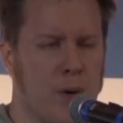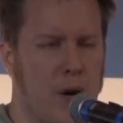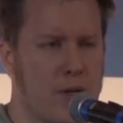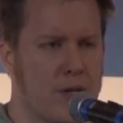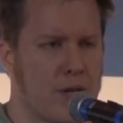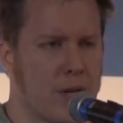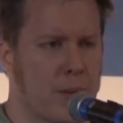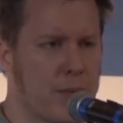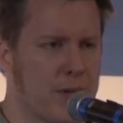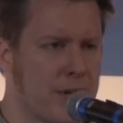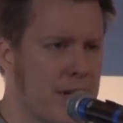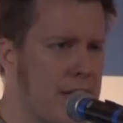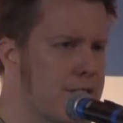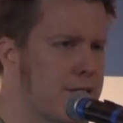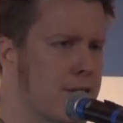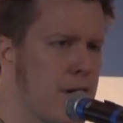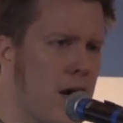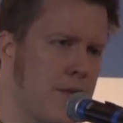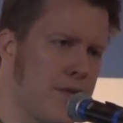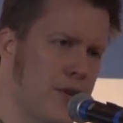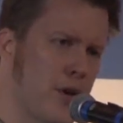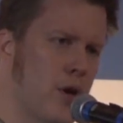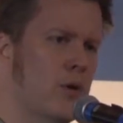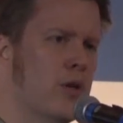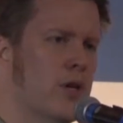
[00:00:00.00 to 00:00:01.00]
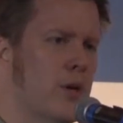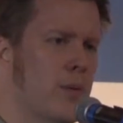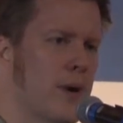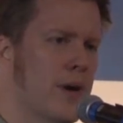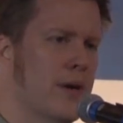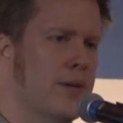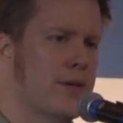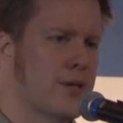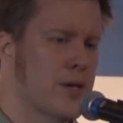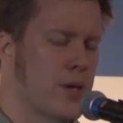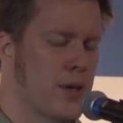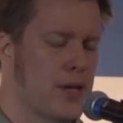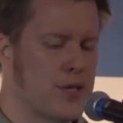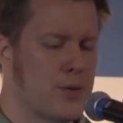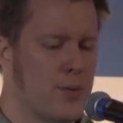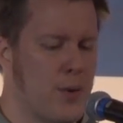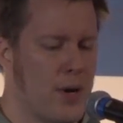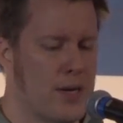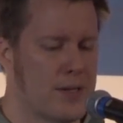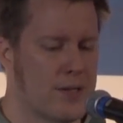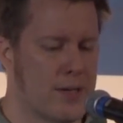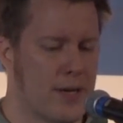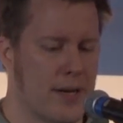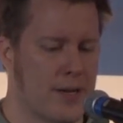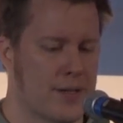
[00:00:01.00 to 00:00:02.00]
project. But that's not the only way. So that's
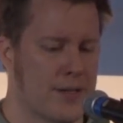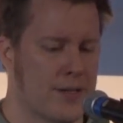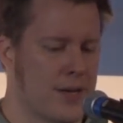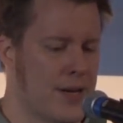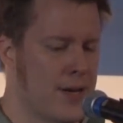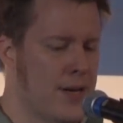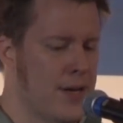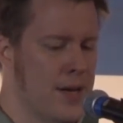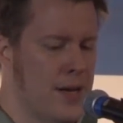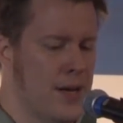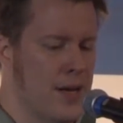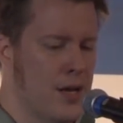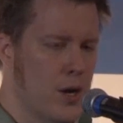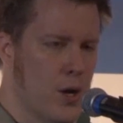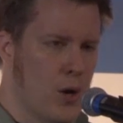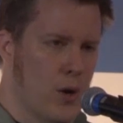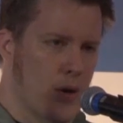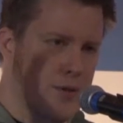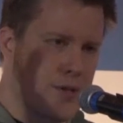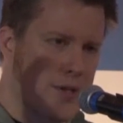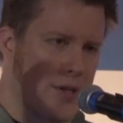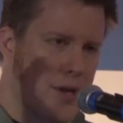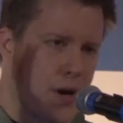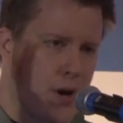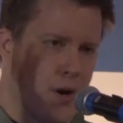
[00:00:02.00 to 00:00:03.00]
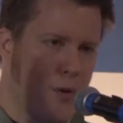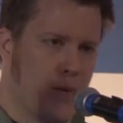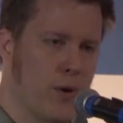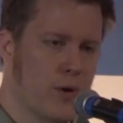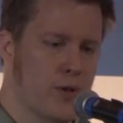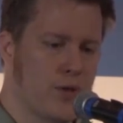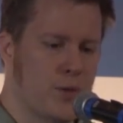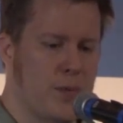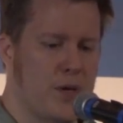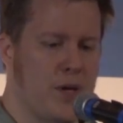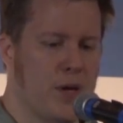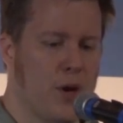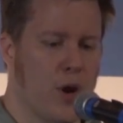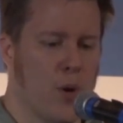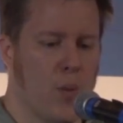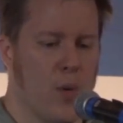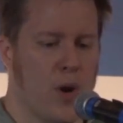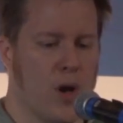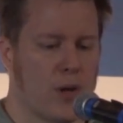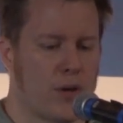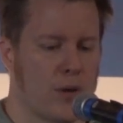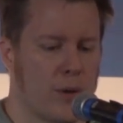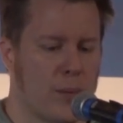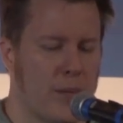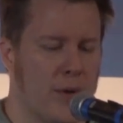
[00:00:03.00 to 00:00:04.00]
why I say it's, in scare quotes, PR
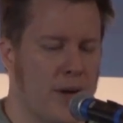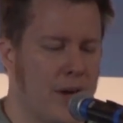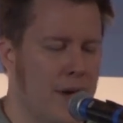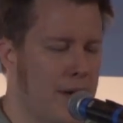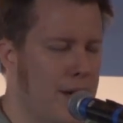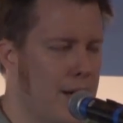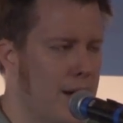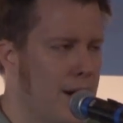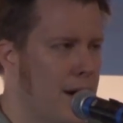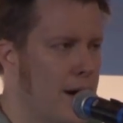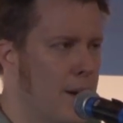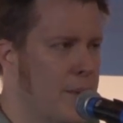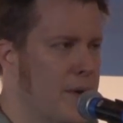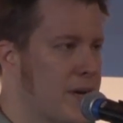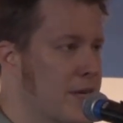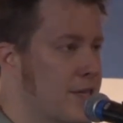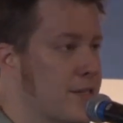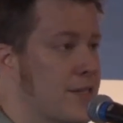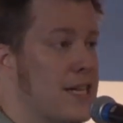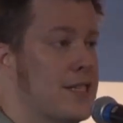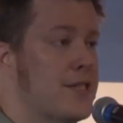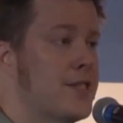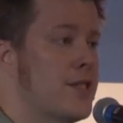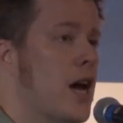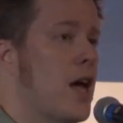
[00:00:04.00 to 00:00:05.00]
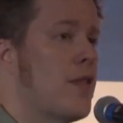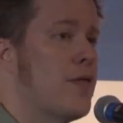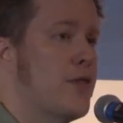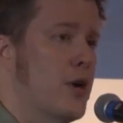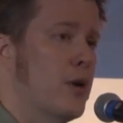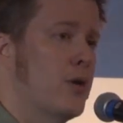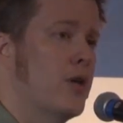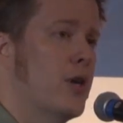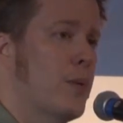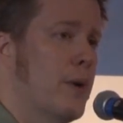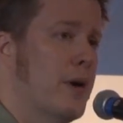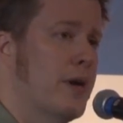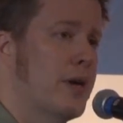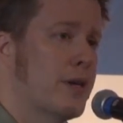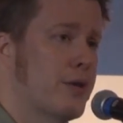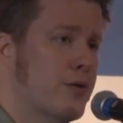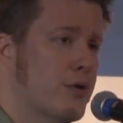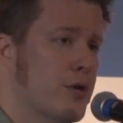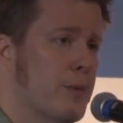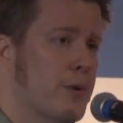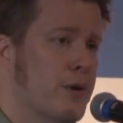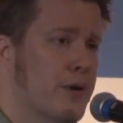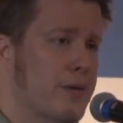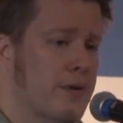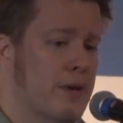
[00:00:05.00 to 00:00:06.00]
welcome, because that's not the only way to
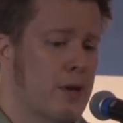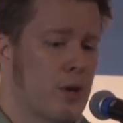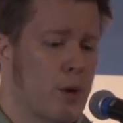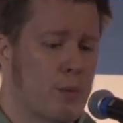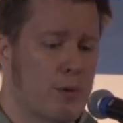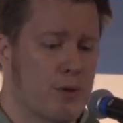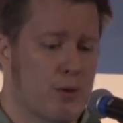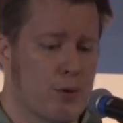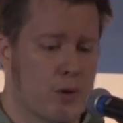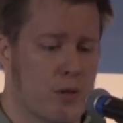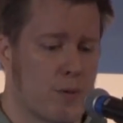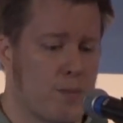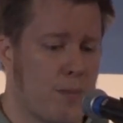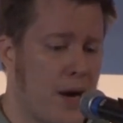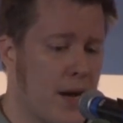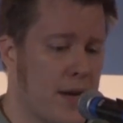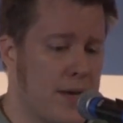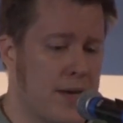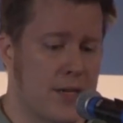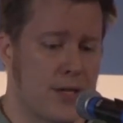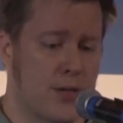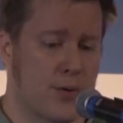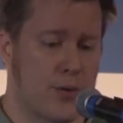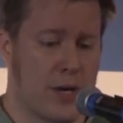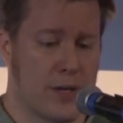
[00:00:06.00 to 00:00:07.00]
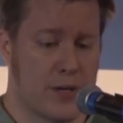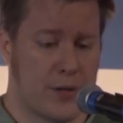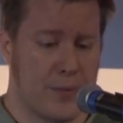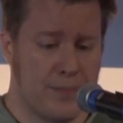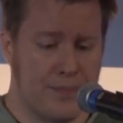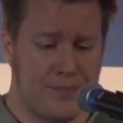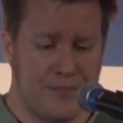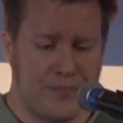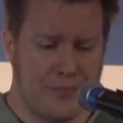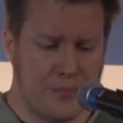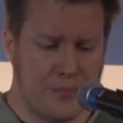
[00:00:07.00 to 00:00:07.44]
contribute in open source by any stretch.